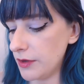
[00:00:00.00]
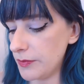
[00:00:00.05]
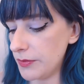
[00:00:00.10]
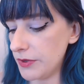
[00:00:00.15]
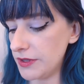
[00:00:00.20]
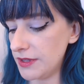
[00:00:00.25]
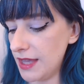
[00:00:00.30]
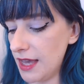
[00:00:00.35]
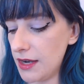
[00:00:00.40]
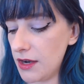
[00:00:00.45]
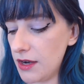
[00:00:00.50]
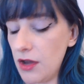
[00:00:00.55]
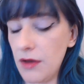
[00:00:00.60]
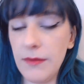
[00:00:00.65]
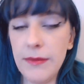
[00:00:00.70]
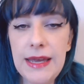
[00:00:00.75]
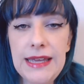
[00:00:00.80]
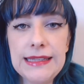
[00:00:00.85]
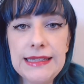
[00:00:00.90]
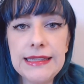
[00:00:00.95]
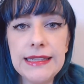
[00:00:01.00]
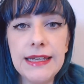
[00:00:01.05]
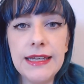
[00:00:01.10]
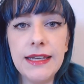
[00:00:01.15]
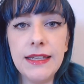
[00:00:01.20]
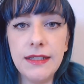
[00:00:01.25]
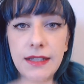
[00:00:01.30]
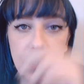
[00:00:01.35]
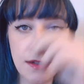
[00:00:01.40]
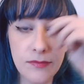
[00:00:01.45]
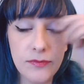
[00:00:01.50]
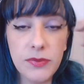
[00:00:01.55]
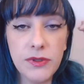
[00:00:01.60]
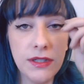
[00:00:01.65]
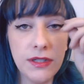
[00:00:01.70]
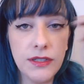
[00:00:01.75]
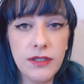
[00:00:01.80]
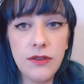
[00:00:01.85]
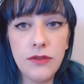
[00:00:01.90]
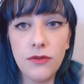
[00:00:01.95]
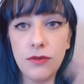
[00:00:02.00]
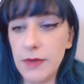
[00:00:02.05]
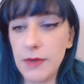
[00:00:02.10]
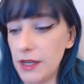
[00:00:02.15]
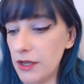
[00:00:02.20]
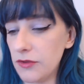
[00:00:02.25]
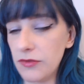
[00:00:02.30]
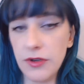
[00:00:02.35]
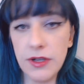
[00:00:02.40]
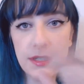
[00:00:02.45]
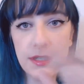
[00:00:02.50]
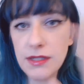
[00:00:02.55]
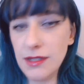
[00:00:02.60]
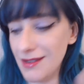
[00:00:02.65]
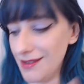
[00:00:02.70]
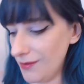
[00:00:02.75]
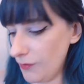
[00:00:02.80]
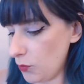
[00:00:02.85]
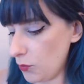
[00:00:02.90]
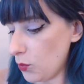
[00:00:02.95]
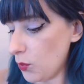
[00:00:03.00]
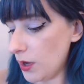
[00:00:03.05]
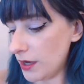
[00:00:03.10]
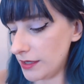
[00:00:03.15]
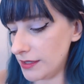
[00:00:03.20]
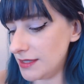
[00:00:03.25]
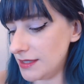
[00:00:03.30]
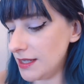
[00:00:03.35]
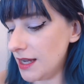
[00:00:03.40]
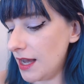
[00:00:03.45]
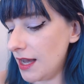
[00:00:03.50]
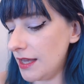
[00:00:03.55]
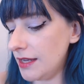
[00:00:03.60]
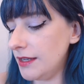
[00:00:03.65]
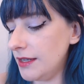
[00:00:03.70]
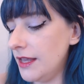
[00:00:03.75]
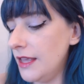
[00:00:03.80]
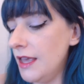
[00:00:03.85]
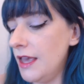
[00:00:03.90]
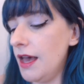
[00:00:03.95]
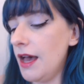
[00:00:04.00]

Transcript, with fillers: I'll put that on my lid, can blend it through my crease. It's one and done.